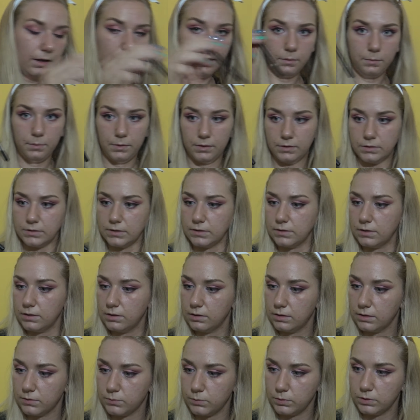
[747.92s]
eye pencil.
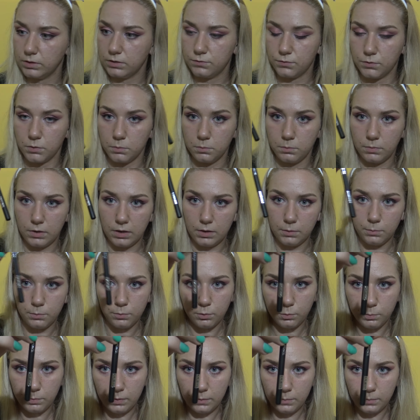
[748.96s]
This one is from my
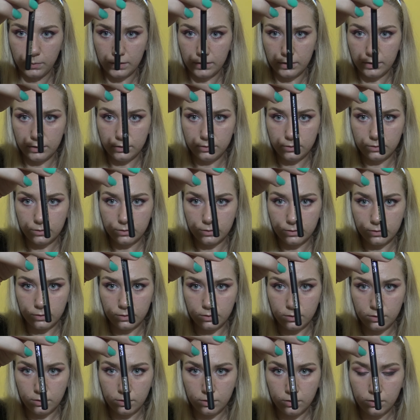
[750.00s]
Pupa palette.
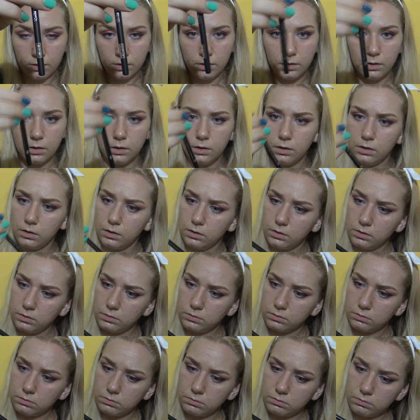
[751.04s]

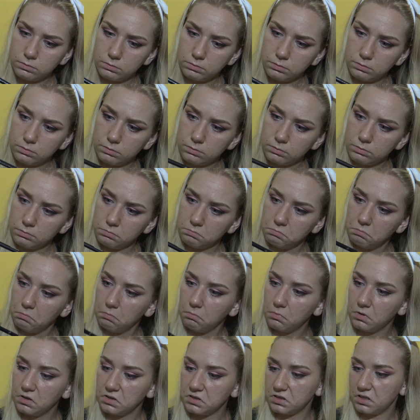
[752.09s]
It
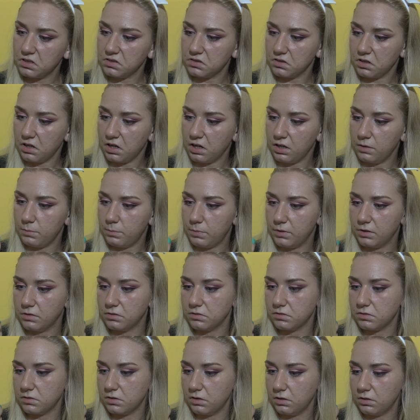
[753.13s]
says eye
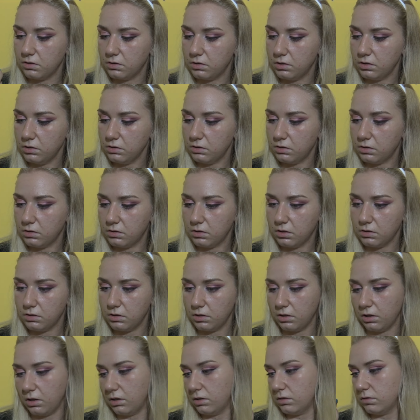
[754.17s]
pencil on it,
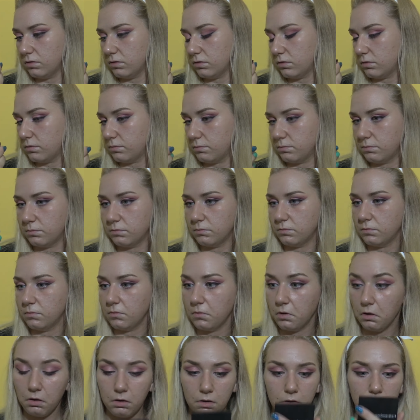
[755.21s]
nothing else.
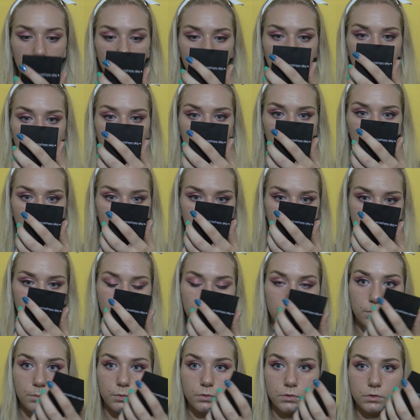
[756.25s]
I'm
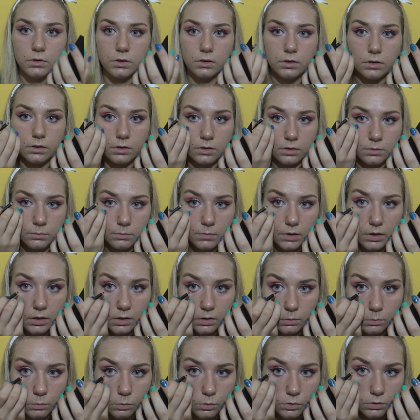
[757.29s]
gonna put it in my
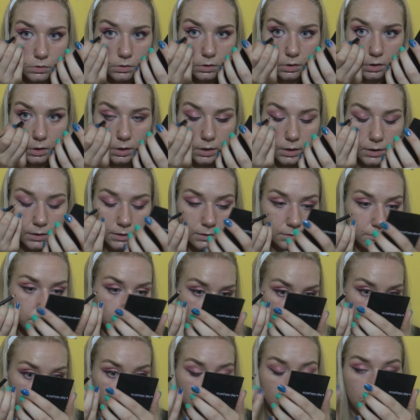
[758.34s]
waterline.
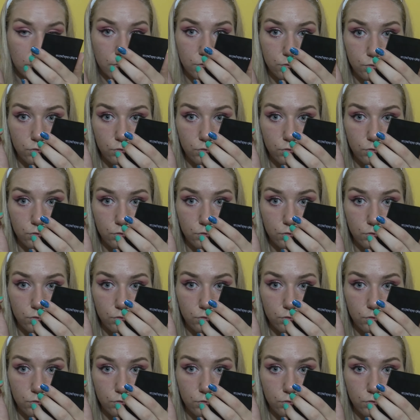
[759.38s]
I'm gonna